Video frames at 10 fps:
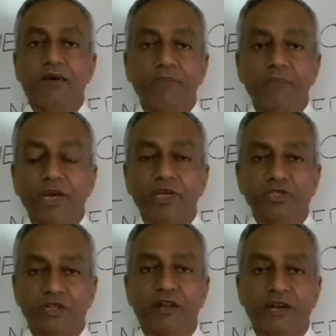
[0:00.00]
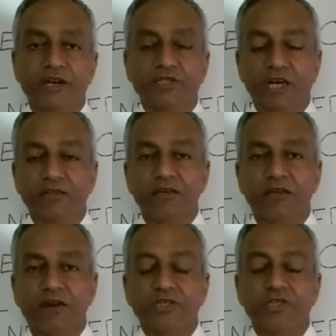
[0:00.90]
meet each other and start the
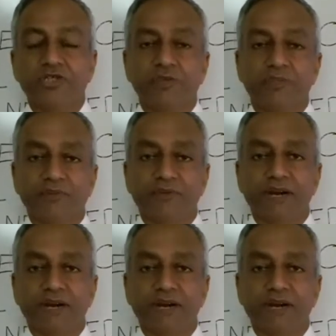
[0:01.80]
relationship as a